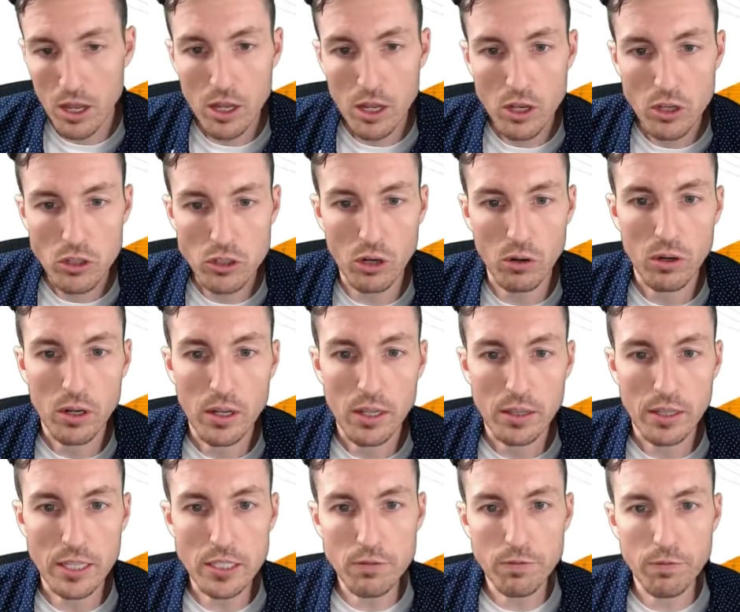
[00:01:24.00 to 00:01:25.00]
So
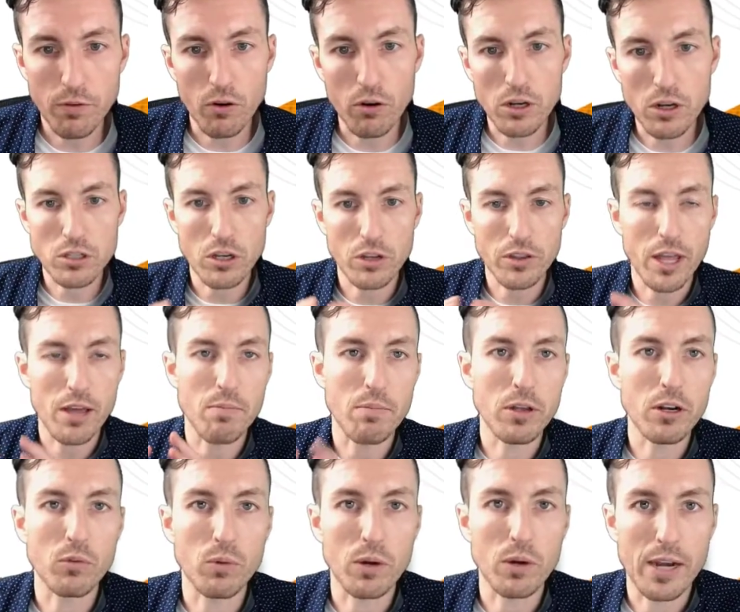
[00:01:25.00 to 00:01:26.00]
let's focus on that
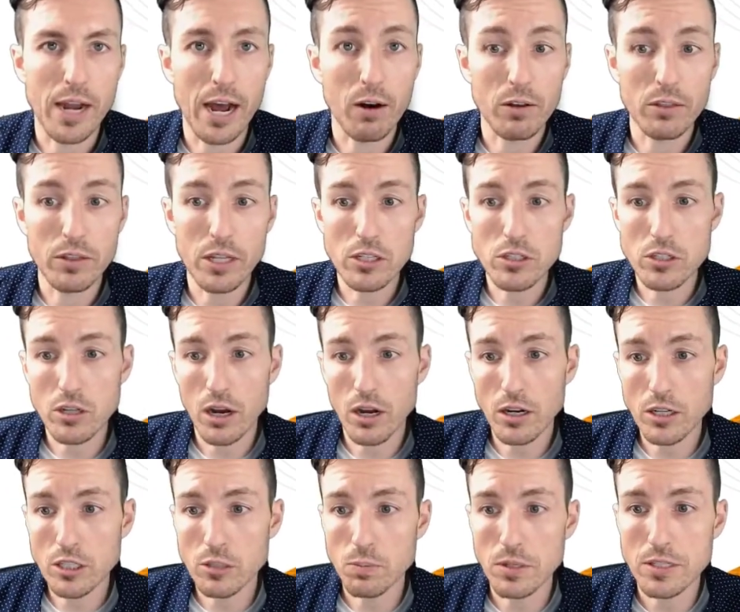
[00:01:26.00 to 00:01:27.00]
middle one now, and let's
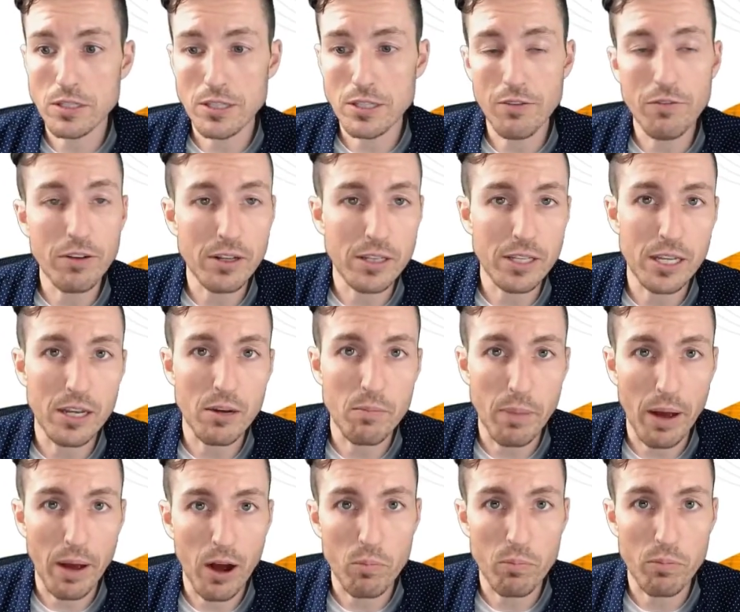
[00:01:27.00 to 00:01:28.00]
talk specifically
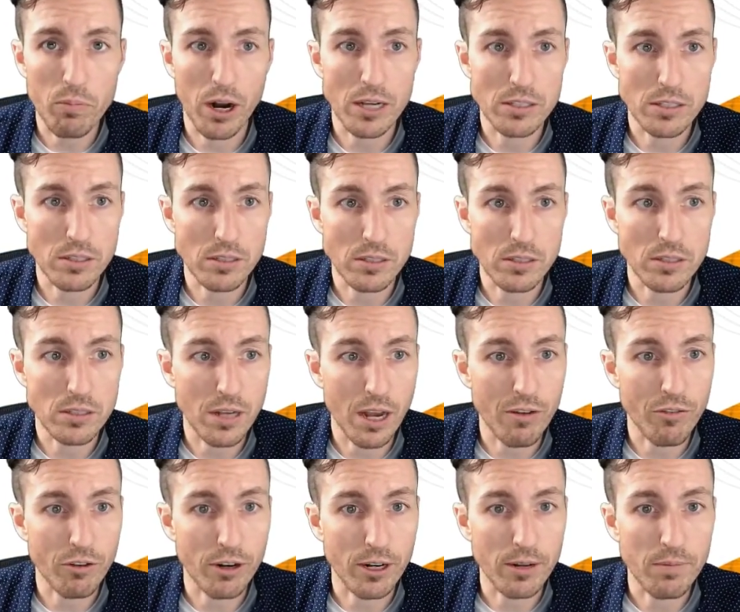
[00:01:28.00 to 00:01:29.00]
about process
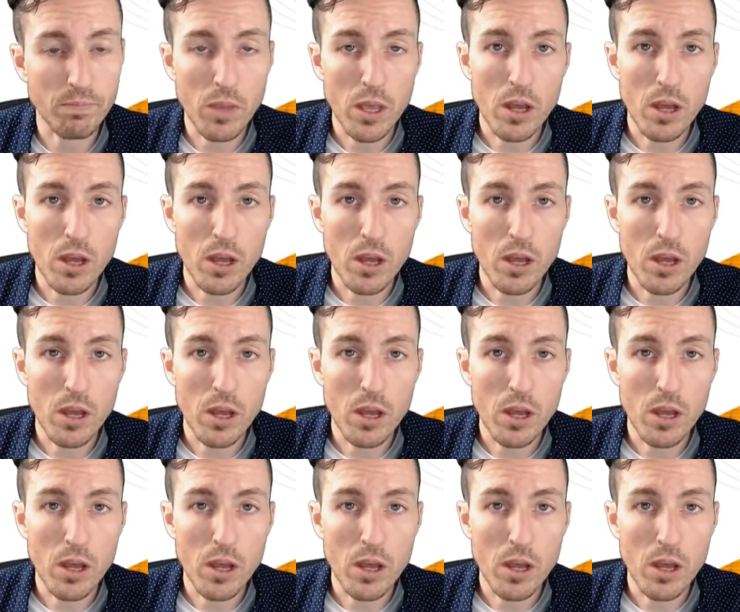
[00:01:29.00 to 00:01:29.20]
discovery.